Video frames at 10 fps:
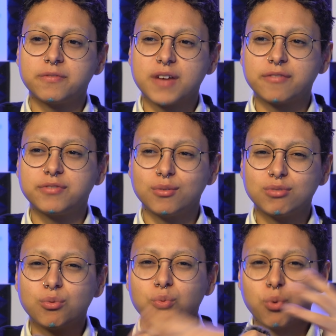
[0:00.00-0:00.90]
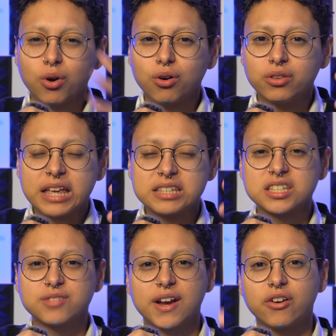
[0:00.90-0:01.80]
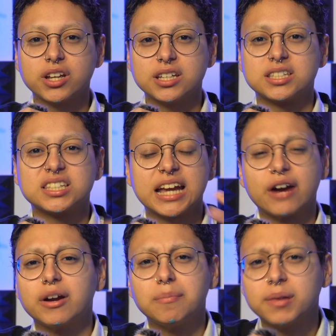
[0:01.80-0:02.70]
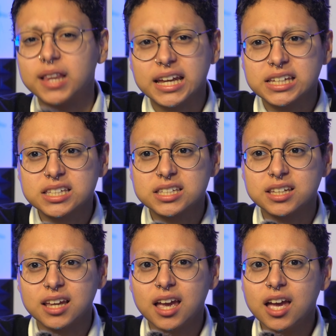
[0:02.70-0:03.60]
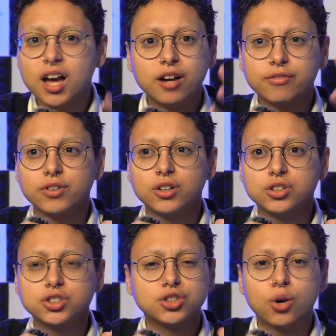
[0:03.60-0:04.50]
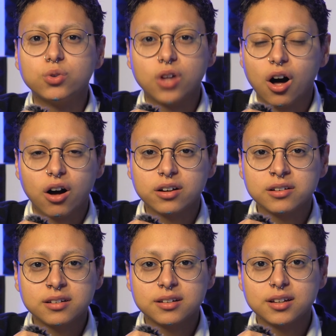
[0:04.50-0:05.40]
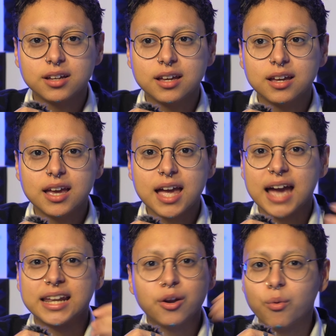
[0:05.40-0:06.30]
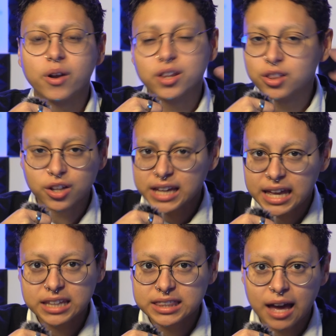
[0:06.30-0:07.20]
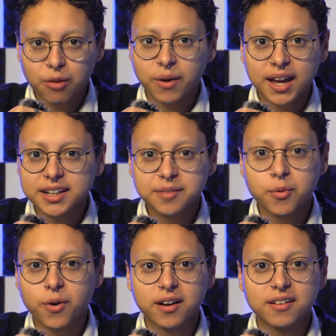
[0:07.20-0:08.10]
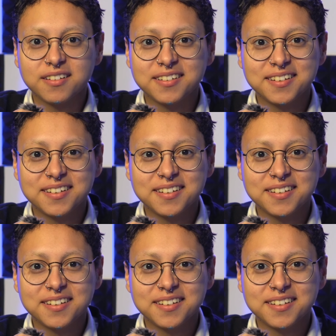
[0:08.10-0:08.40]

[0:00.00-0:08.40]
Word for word: I viewed the world as this very scary place for so long, and I don't want to look at it that way anymore.